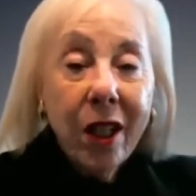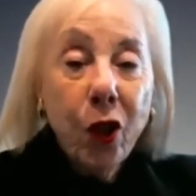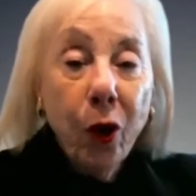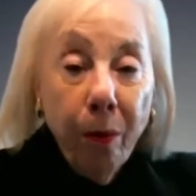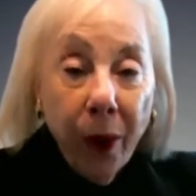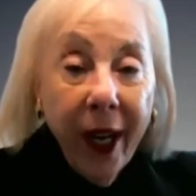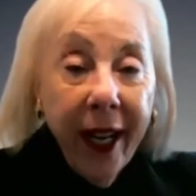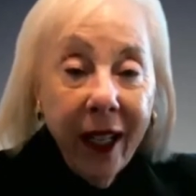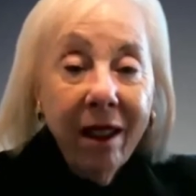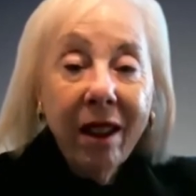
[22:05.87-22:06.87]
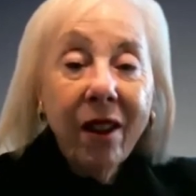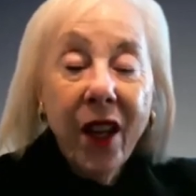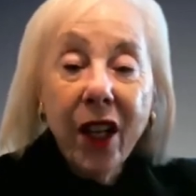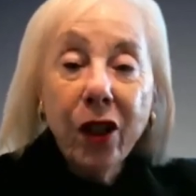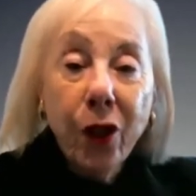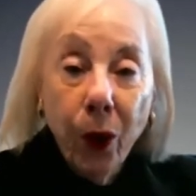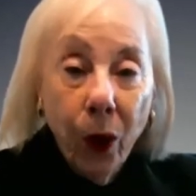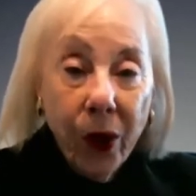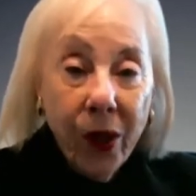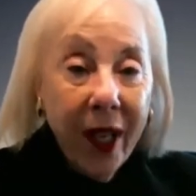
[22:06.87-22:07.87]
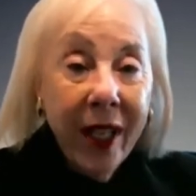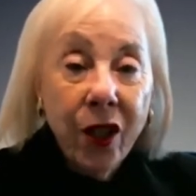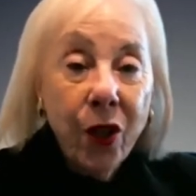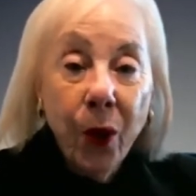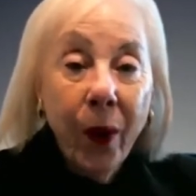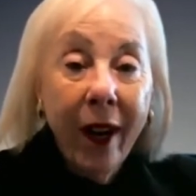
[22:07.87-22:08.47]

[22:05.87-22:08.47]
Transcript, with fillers: to bring their tools into